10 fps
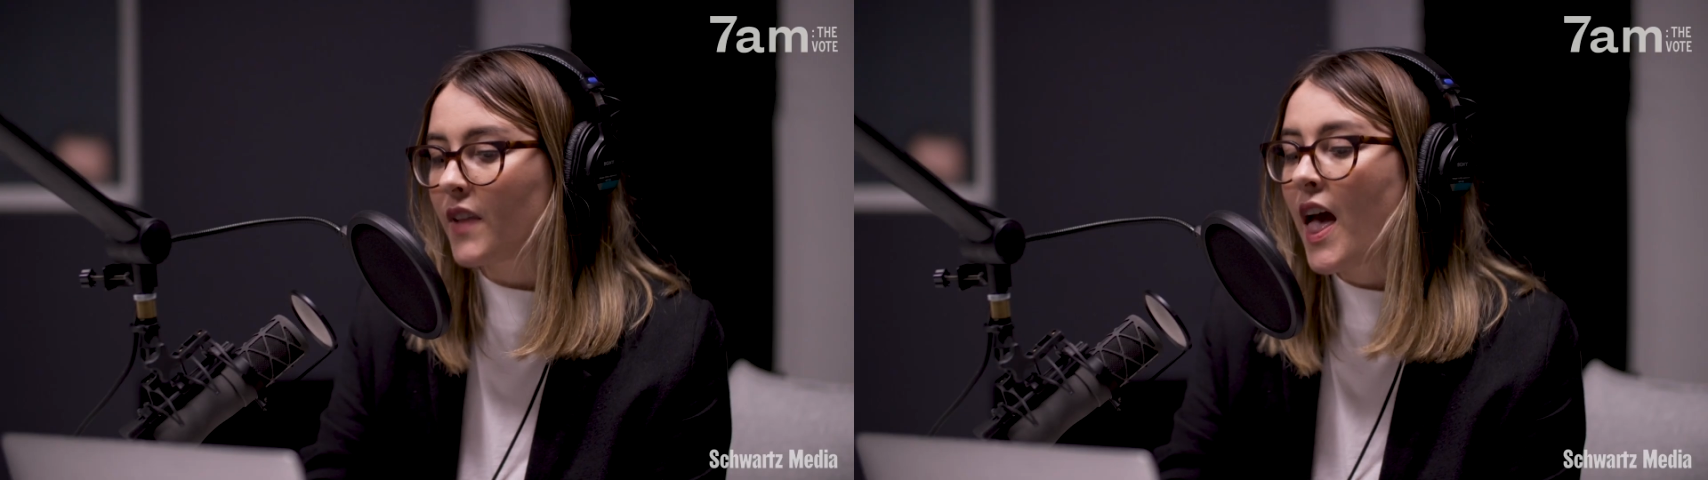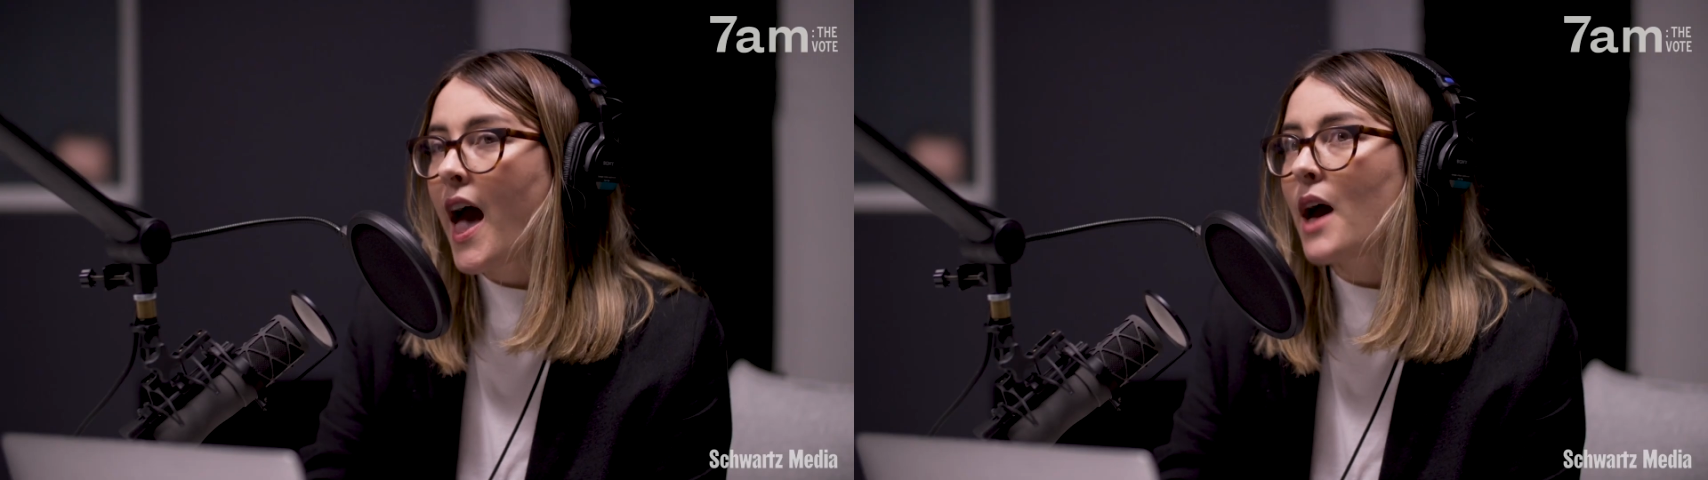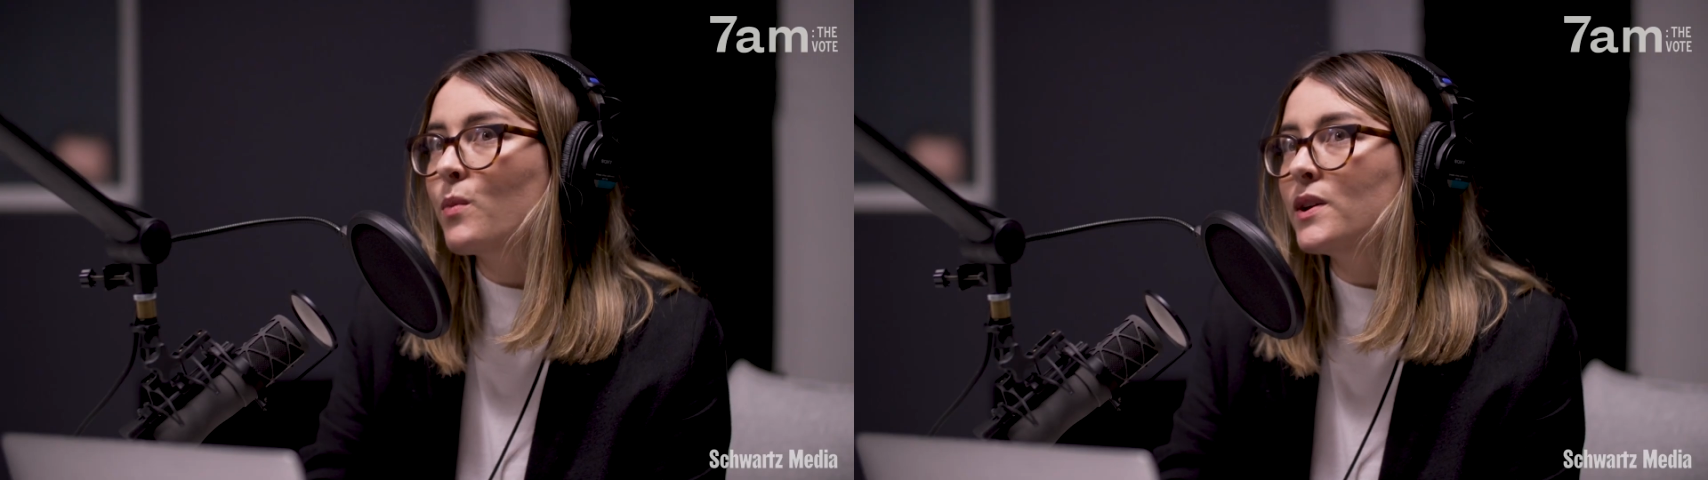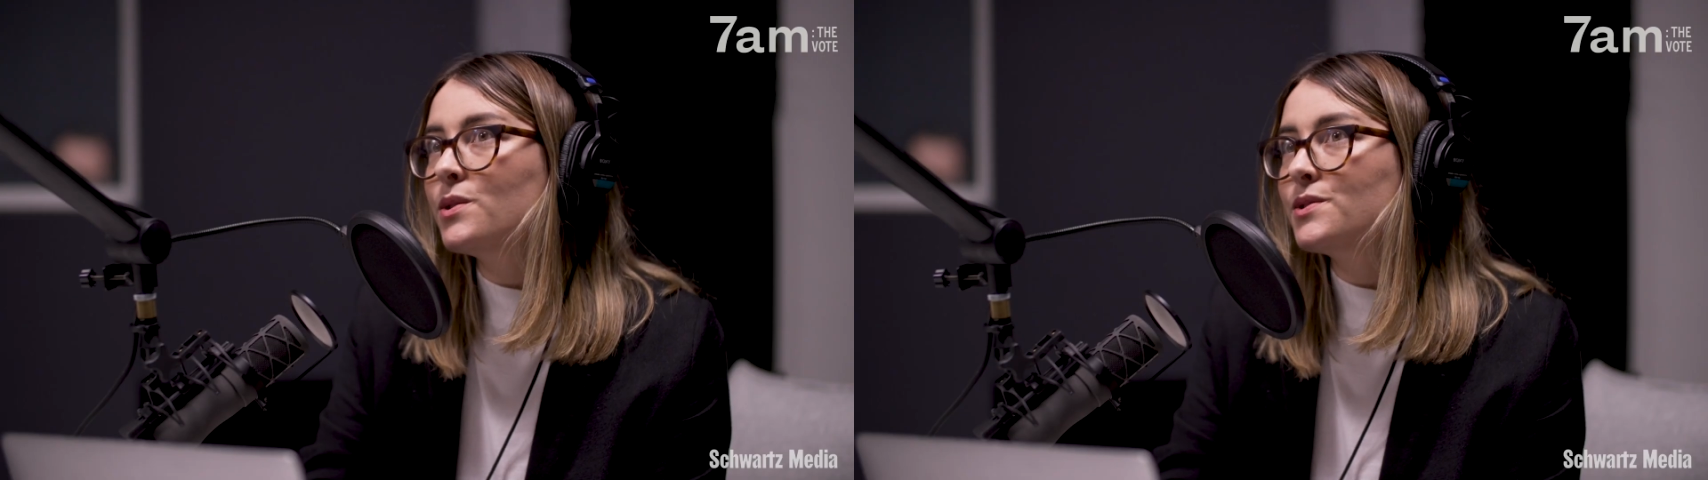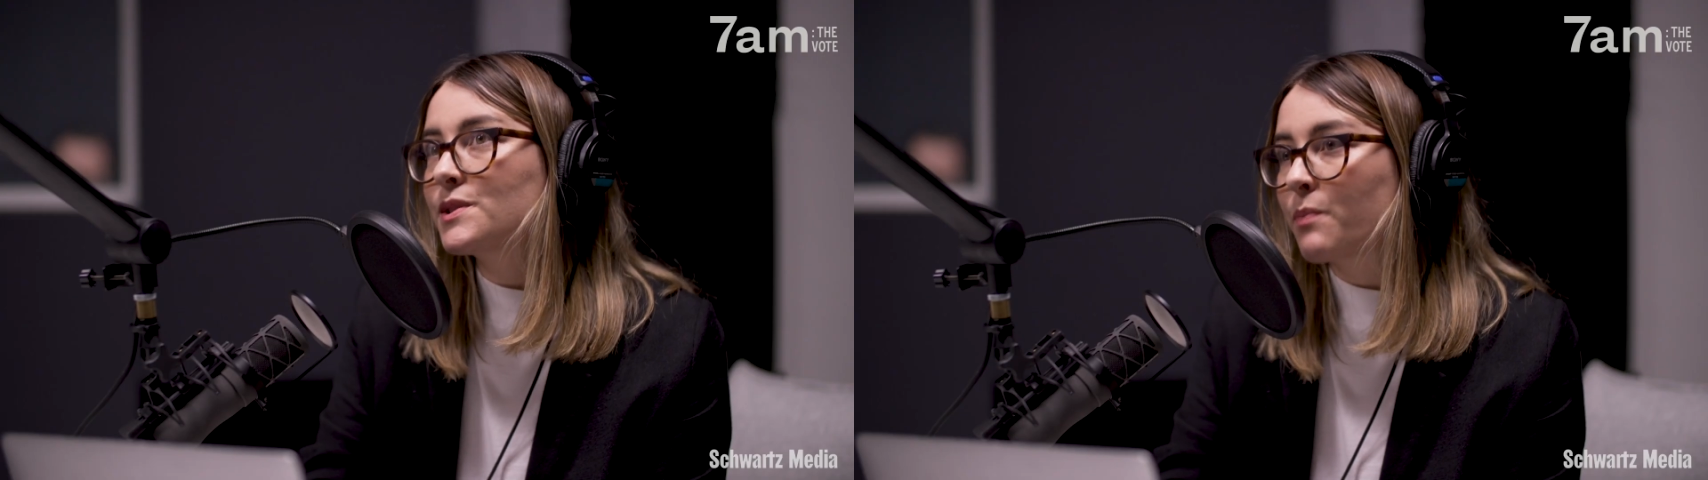And
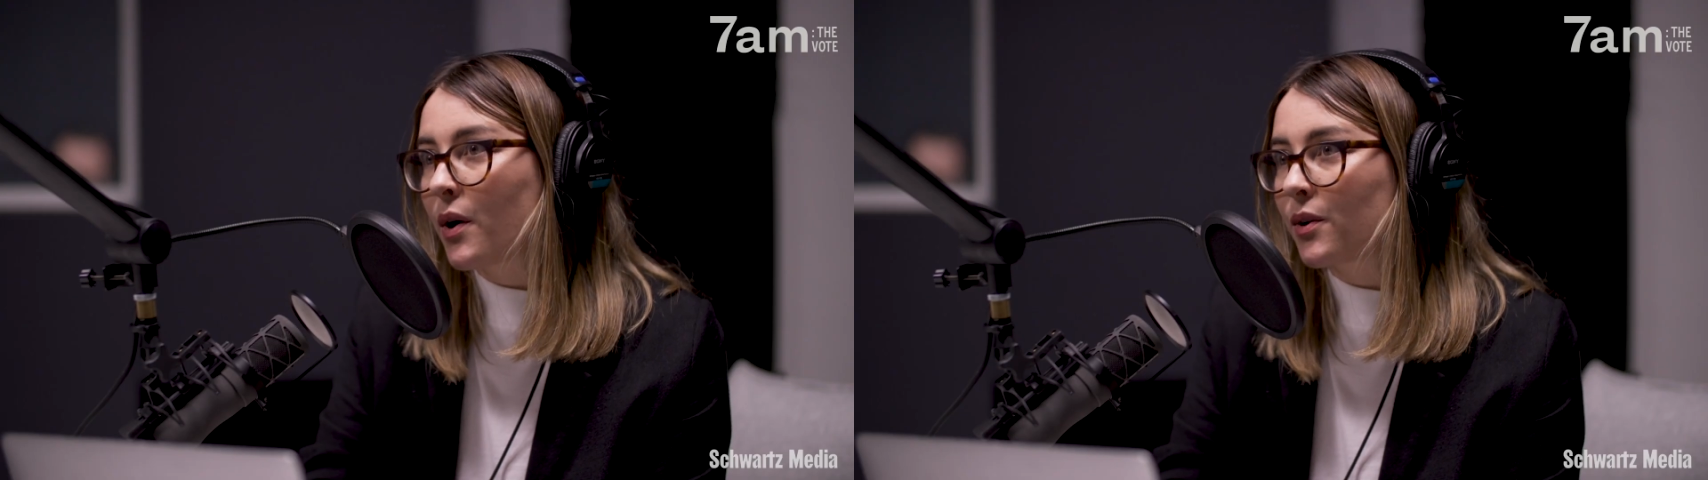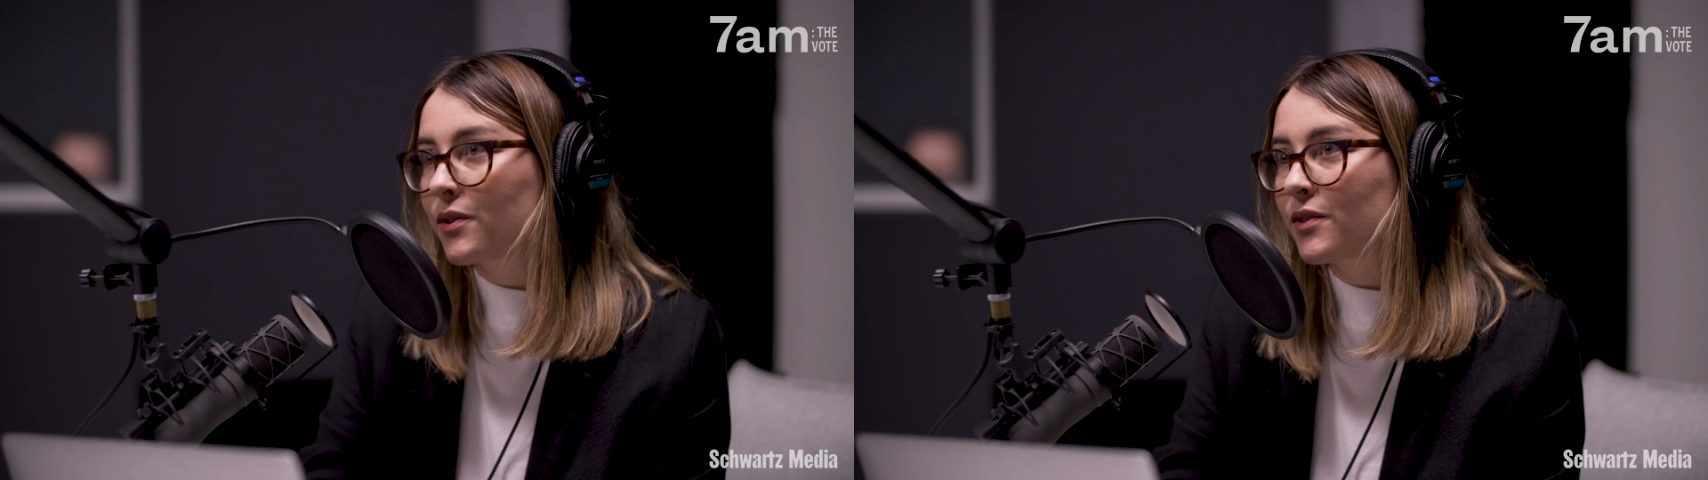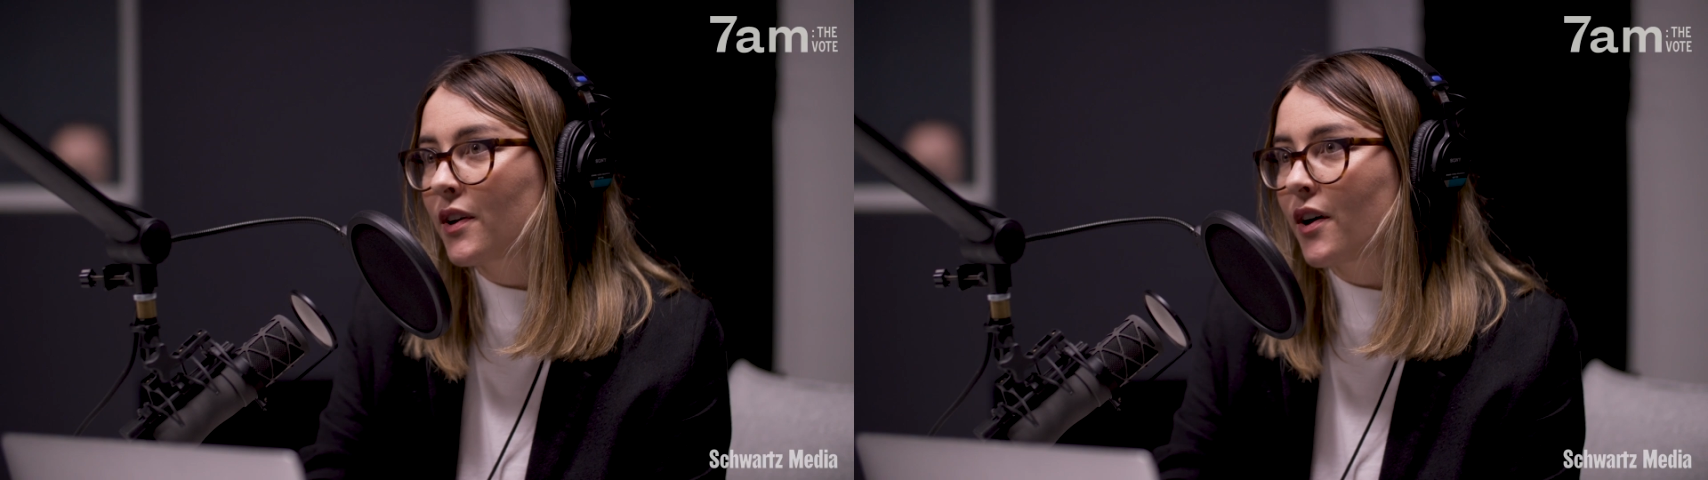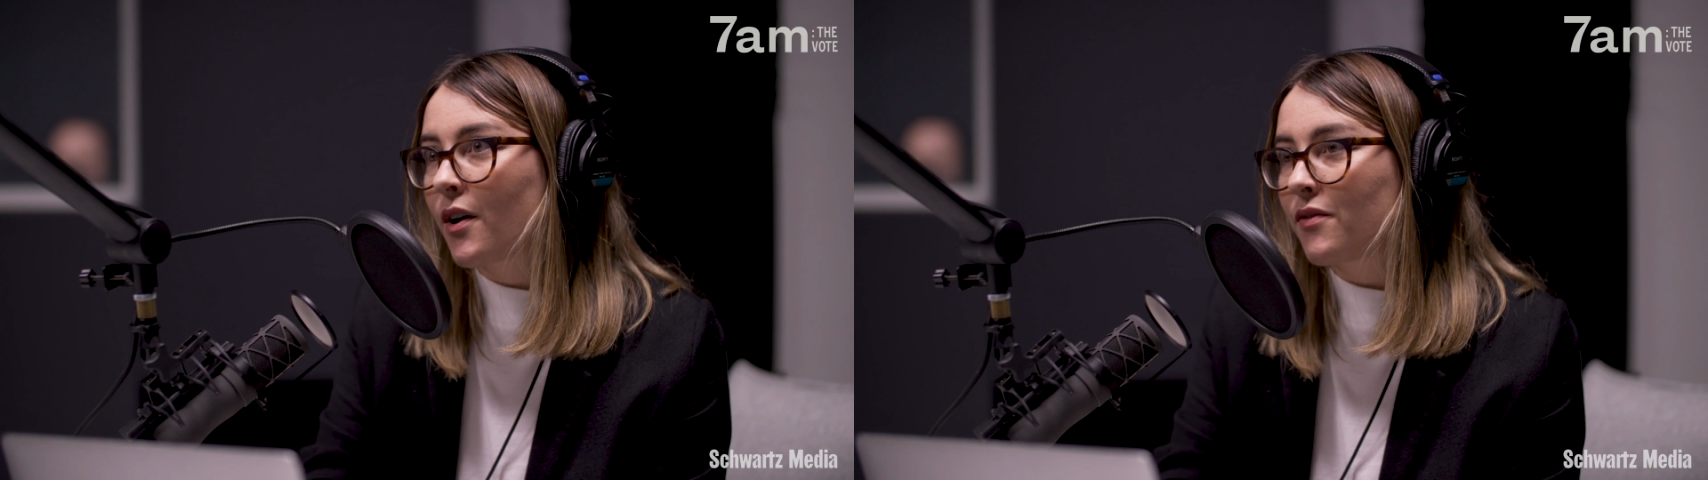when you spoke